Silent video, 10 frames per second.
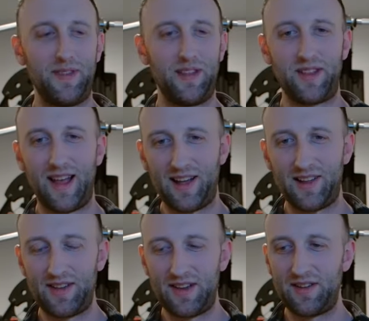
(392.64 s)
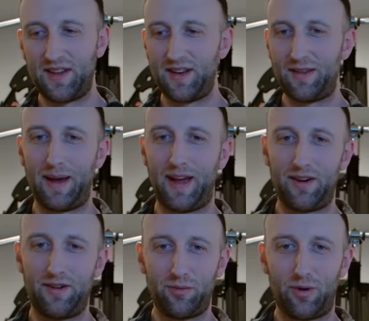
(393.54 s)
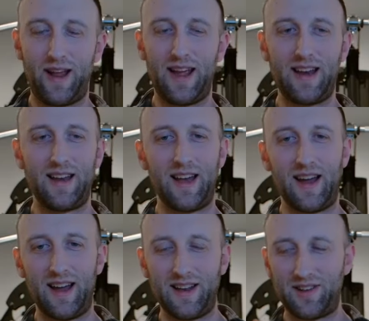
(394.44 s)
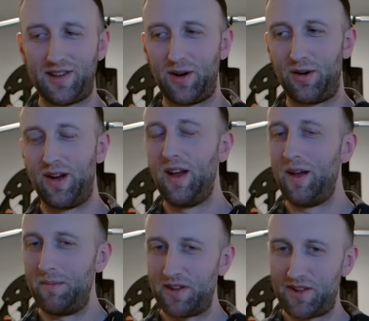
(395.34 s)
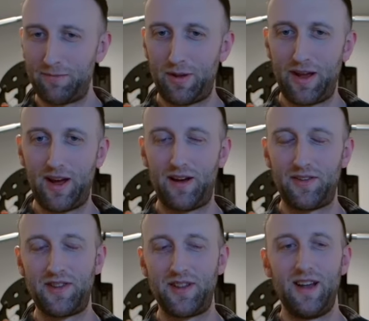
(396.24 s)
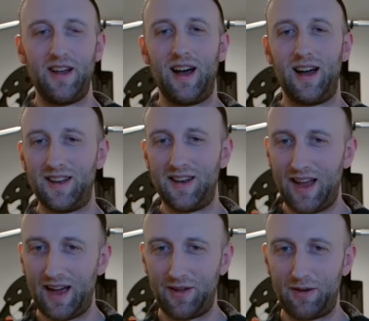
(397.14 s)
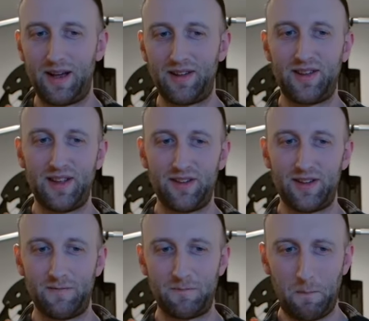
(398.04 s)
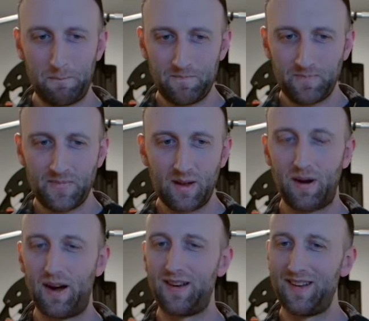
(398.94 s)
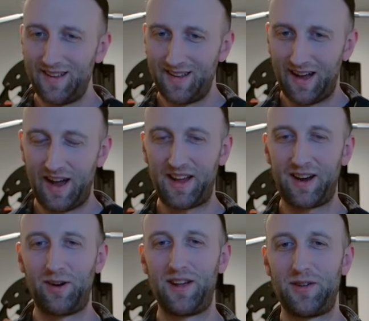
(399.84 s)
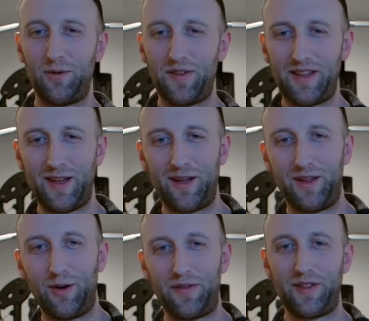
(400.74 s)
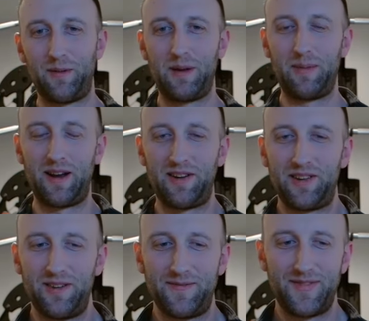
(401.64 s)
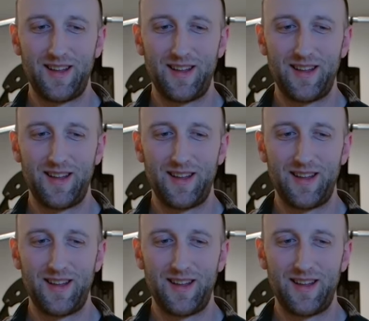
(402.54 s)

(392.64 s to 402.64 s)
This last season, Packers were 8-9, so missed the playoffs. Didn't have their best season, but I digress. Hopefully they'll be better soon.